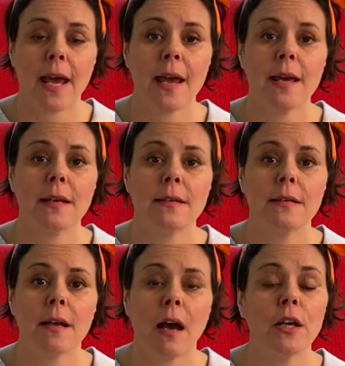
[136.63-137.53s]

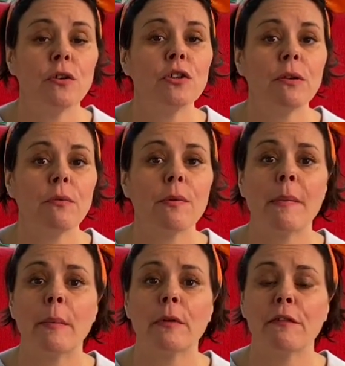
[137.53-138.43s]
and I usually
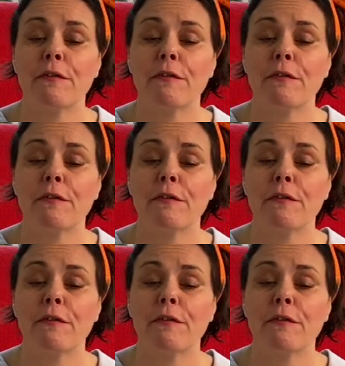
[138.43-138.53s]
remember